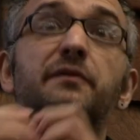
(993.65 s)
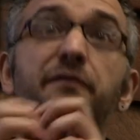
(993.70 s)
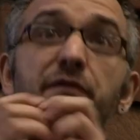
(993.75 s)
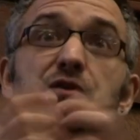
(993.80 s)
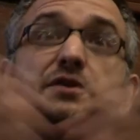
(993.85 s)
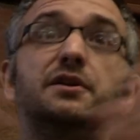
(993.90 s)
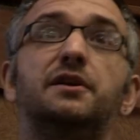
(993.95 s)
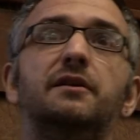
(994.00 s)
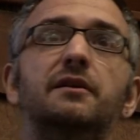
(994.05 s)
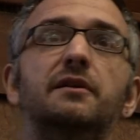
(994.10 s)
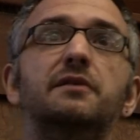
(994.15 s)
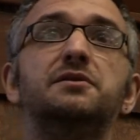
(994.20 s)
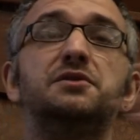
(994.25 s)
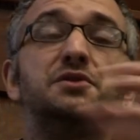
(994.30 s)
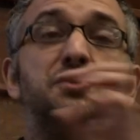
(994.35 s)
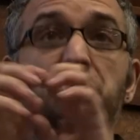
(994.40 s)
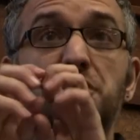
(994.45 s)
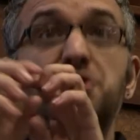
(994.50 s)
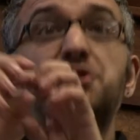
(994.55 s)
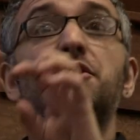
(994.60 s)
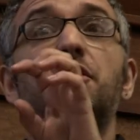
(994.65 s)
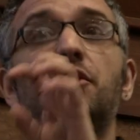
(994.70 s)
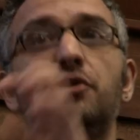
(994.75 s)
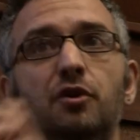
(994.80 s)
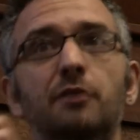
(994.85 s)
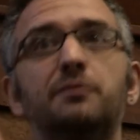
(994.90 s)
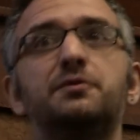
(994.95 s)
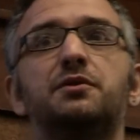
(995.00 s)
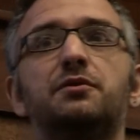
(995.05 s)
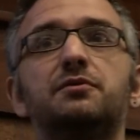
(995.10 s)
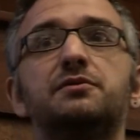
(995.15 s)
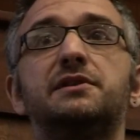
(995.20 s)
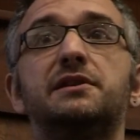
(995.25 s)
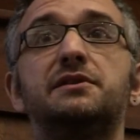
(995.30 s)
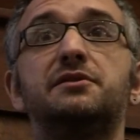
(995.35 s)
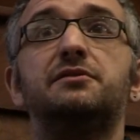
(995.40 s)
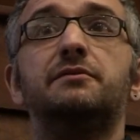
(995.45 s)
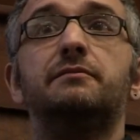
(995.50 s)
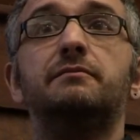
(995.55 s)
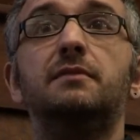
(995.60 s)
if you took it as just an optical
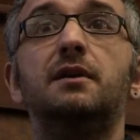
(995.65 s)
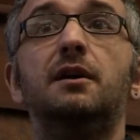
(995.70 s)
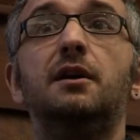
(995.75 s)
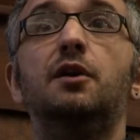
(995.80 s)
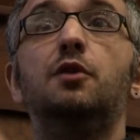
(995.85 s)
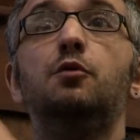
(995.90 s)
system,